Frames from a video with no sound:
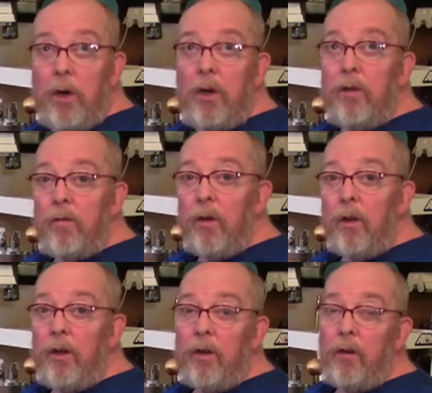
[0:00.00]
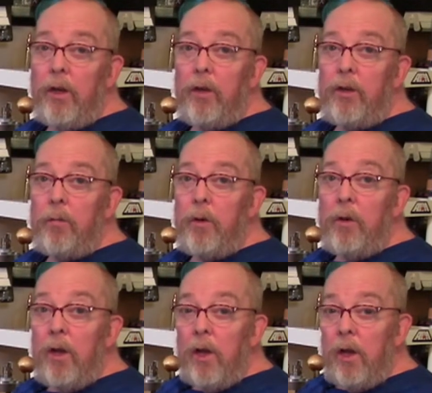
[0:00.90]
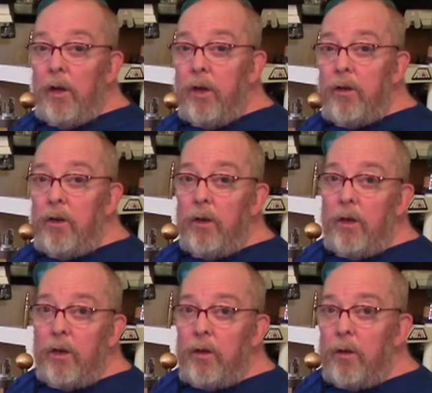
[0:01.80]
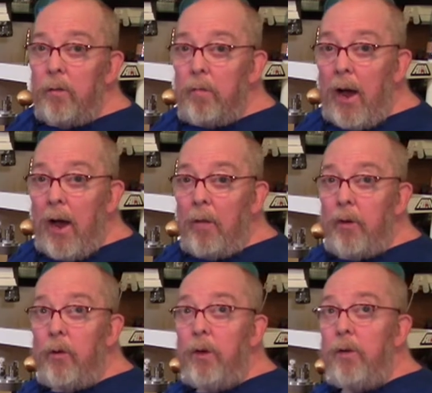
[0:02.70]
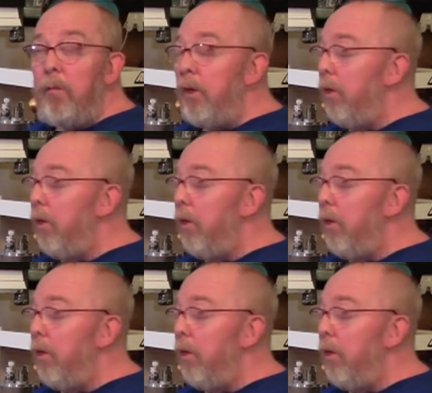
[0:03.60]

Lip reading: but it is filling, and it'll get you by between